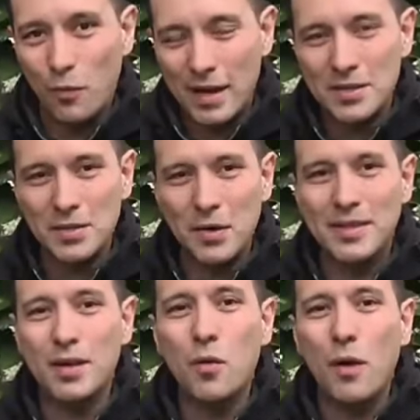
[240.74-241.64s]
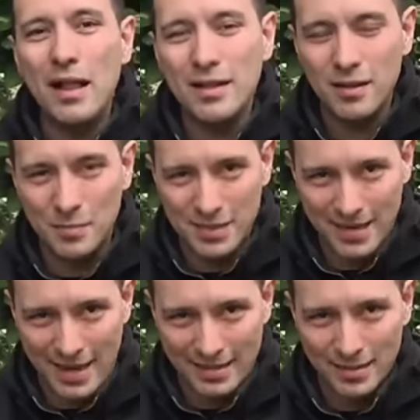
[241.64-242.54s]
what I saw at the Qualcomm
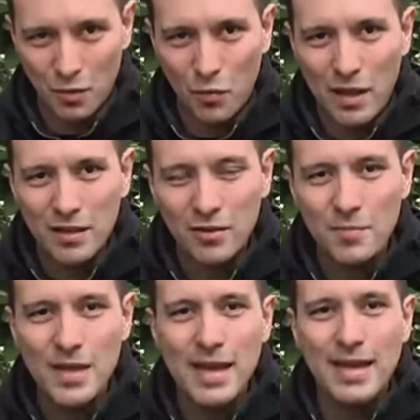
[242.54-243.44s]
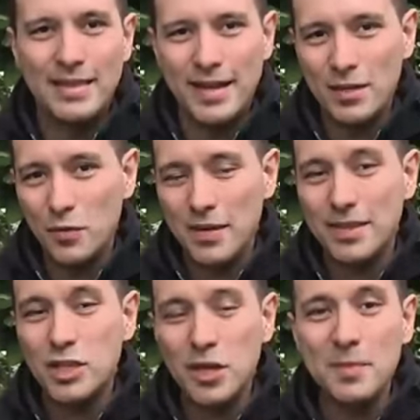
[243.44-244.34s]
stand. So Qualcomm, they're doing
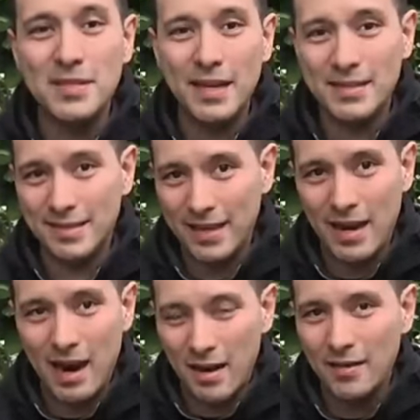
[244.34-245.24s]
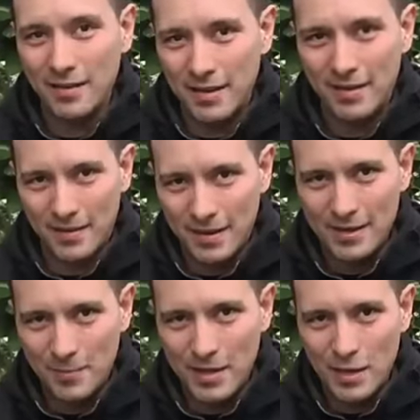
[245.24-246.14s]
the chipsets that
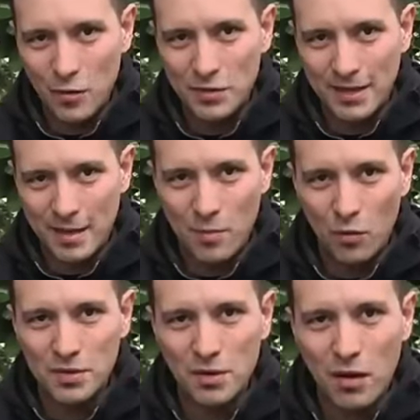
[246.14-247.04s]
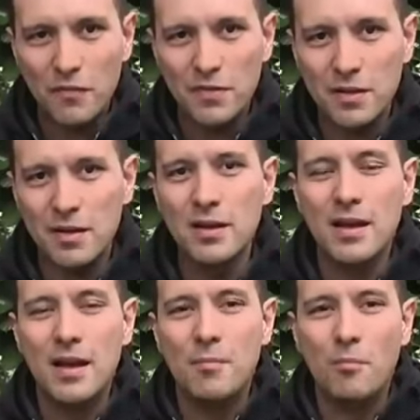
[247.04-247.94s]
is being used in most of the
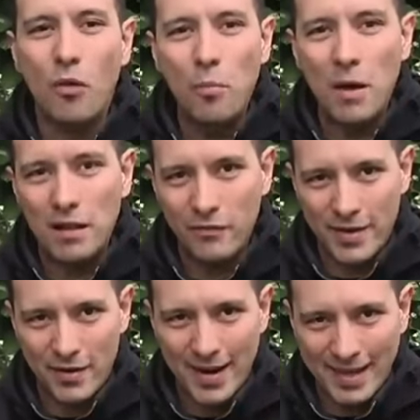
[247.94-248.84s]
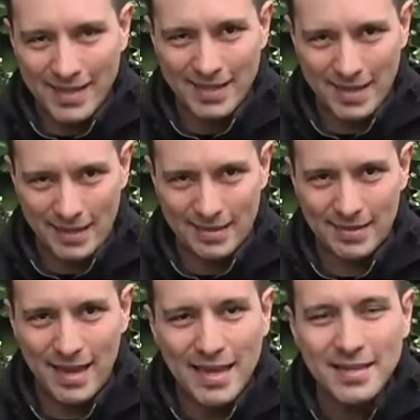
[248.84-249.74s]
mobile V R
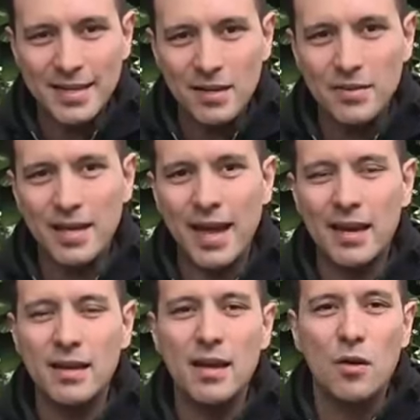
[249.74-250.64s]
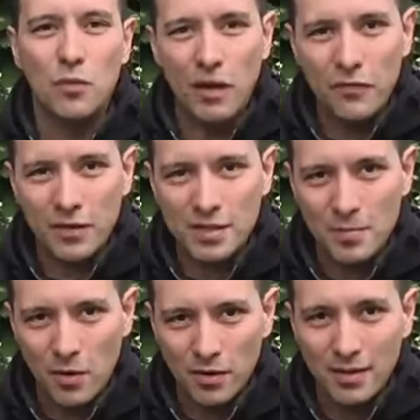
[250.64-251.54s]
headsets. Last year they had a reference
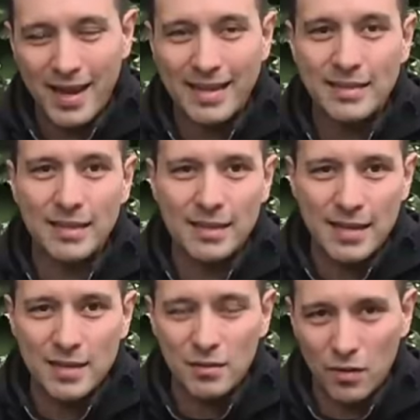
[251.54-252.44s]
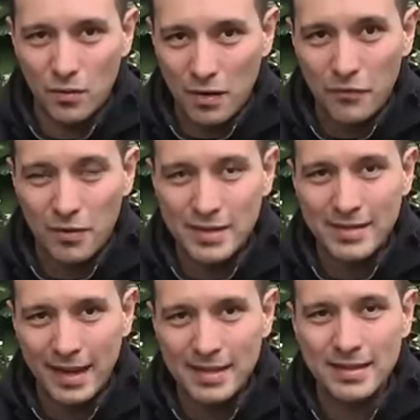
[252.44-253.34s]
model, and this
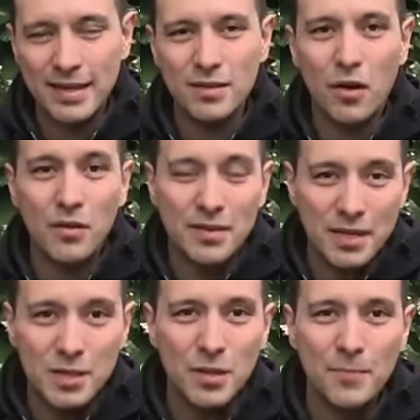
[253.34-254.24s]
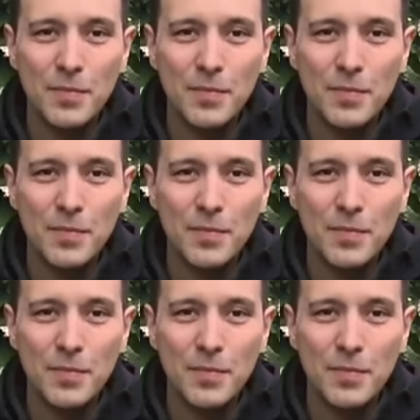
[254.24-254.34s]
reference headset on this,